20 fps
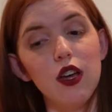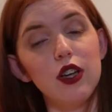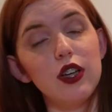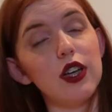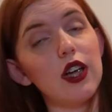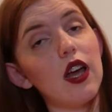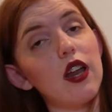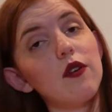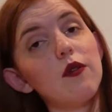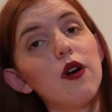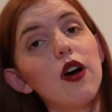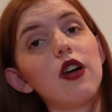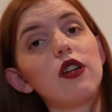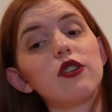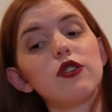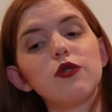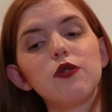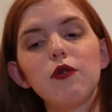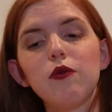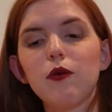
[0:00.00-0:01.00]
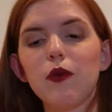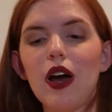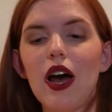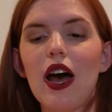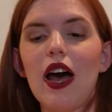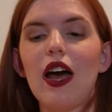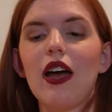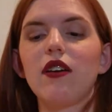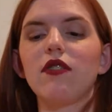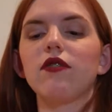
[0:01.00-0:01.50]
You're going to want to
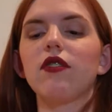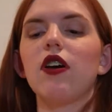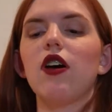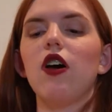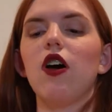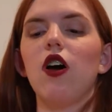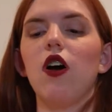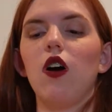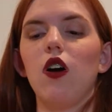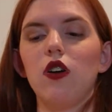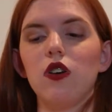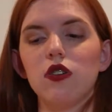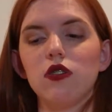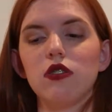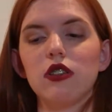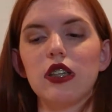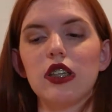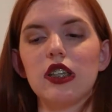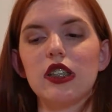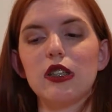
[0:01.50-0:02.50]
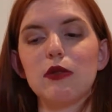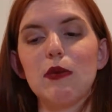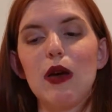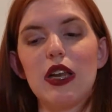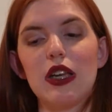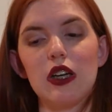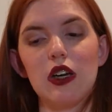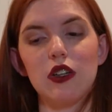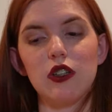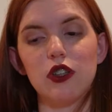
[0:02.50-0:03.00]
arrive early,
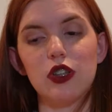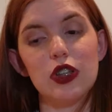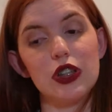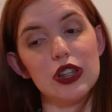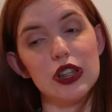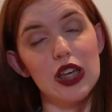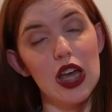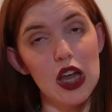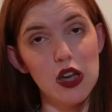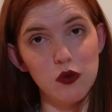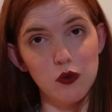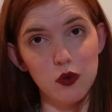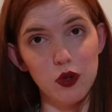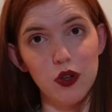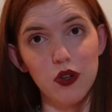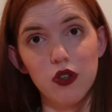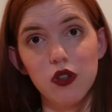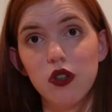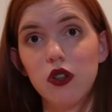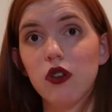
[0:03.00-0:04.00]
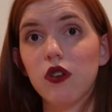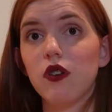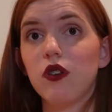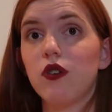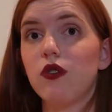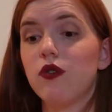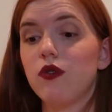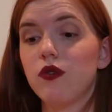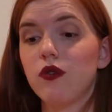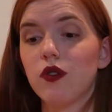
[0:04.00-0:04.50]
depending on your schedule.
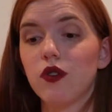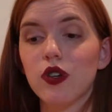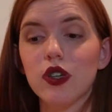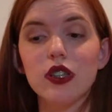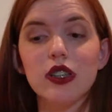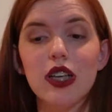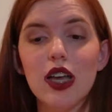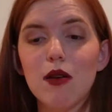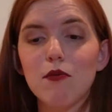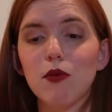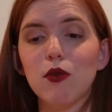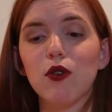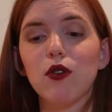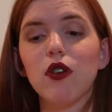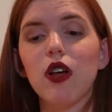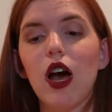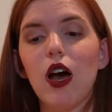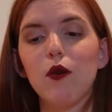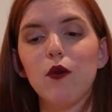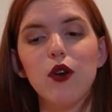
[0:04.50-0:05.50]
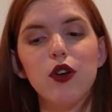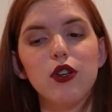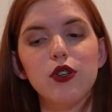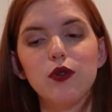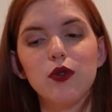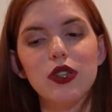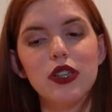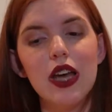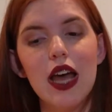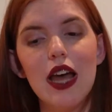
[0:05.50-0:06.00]
For example, I wanted
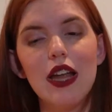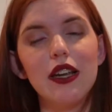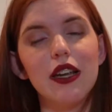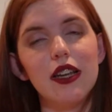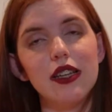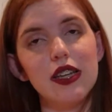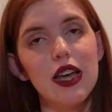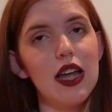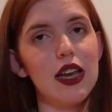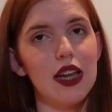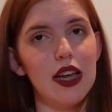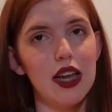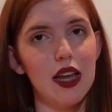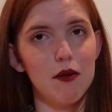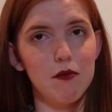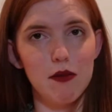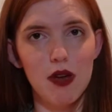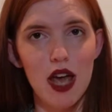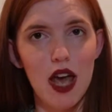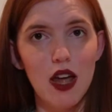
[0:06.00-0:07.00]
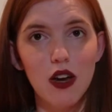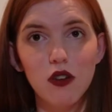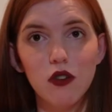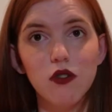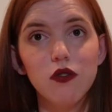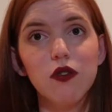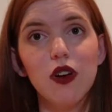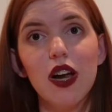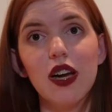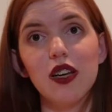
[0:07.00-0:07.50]
to attend a 10 a.m.
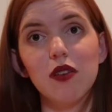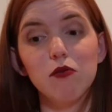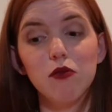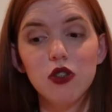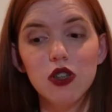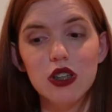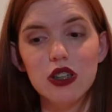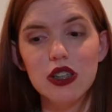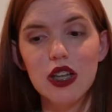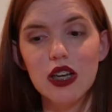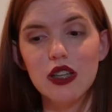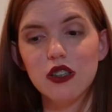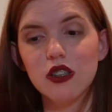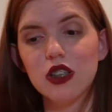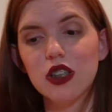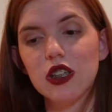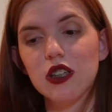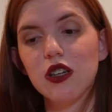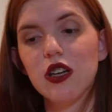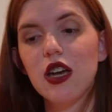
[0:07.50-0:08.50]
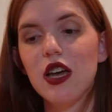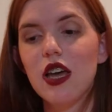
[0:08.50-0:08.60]
panel Friday morning last year.